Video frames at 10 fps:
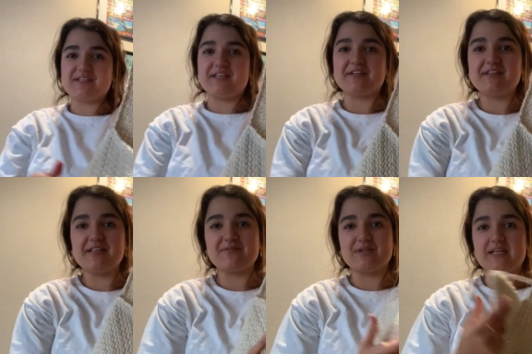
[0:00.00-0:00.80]
yarn
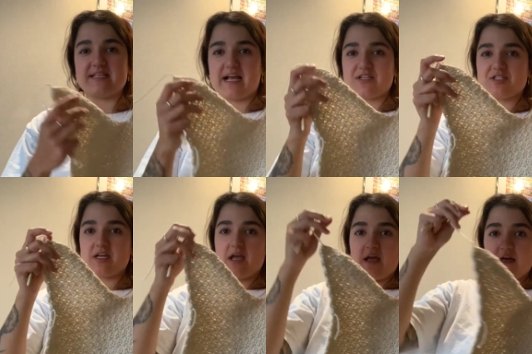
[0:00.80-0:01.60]
needle and attach
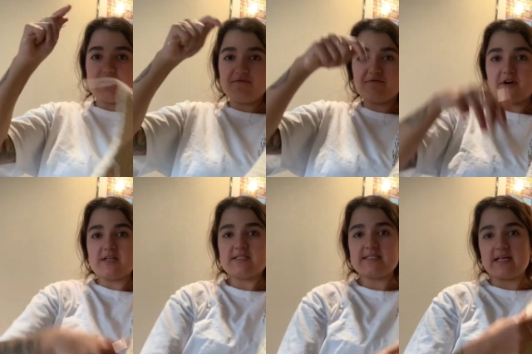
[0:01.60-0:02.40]
the
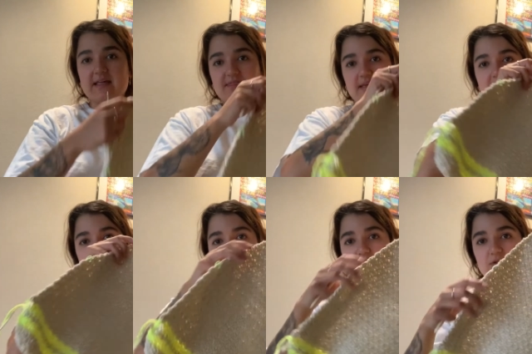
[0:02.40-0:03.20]
front, and
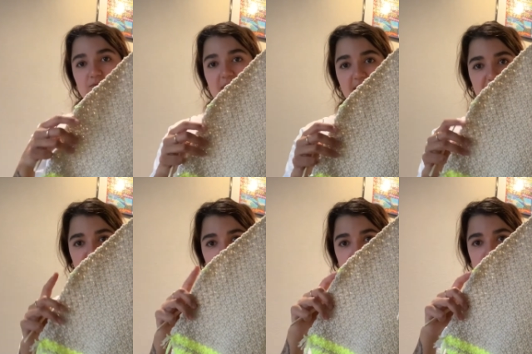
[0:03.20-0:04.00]
then all the way
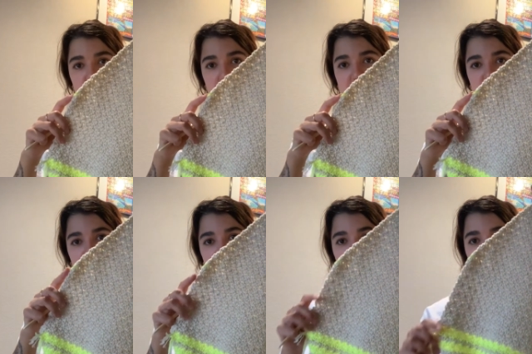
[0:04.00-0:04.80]
from chain
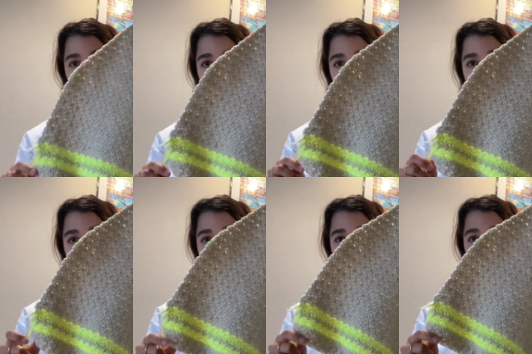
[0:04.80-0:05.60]
24 and
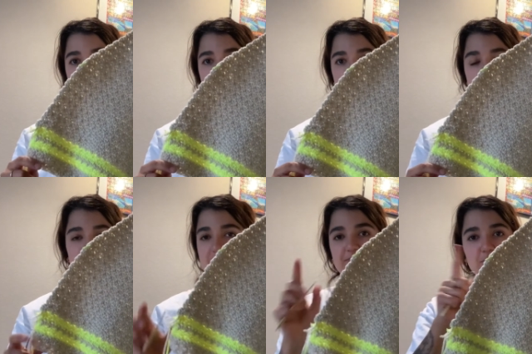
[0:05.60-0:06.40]
down,
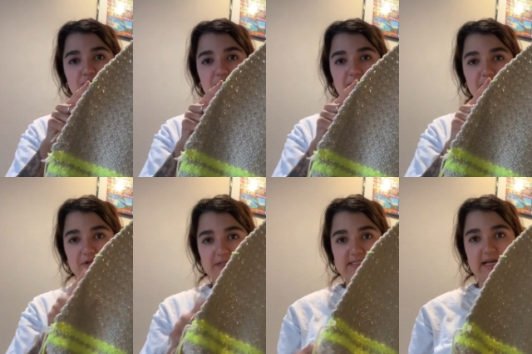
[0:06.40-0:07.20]
row
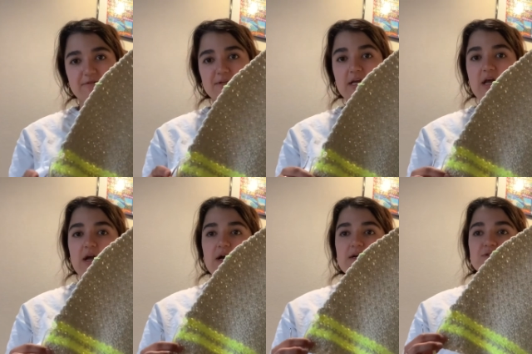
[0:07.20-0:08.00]
24 and down
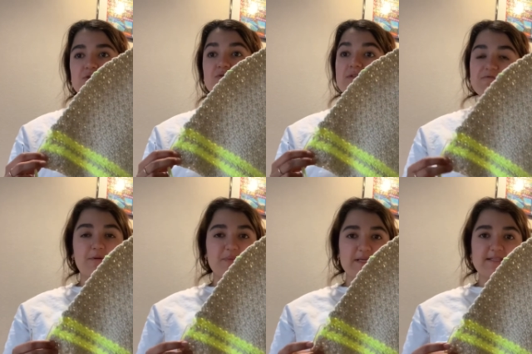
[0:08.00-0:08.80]
to the
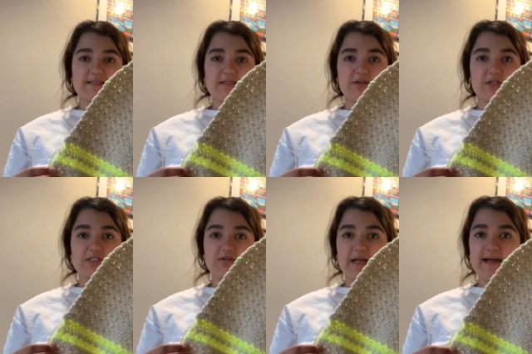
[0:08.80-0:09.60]
front piece. So let's
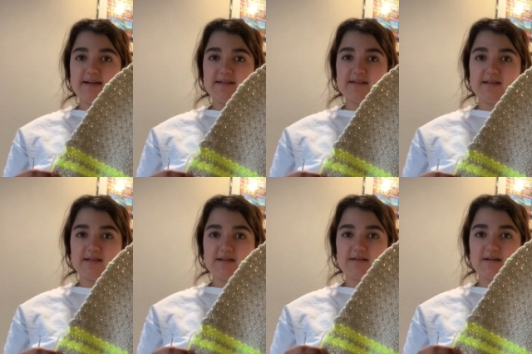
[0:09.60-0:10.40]
do that, and
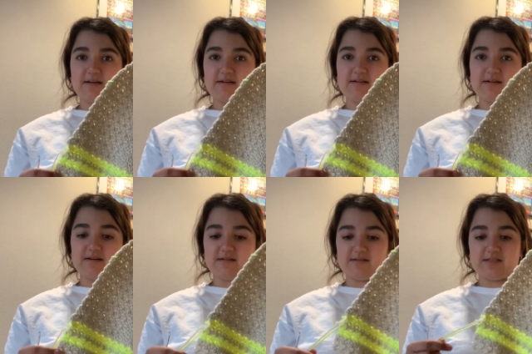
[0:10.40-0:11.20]
then
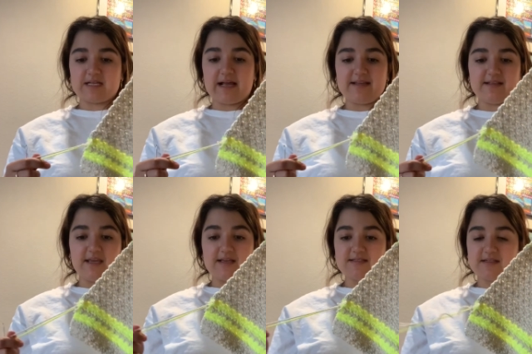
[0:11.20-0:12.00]
tie in
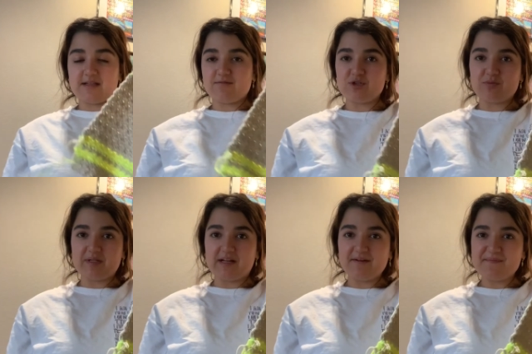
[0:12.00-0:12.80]
the ends, and then we should be
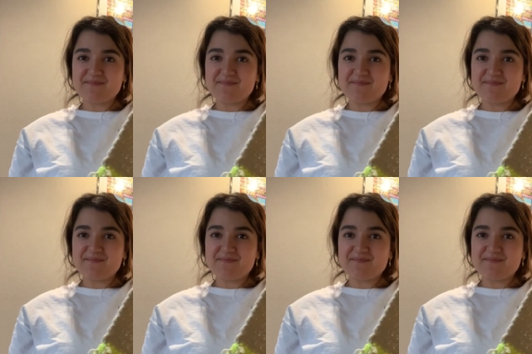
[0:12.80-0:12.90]
done.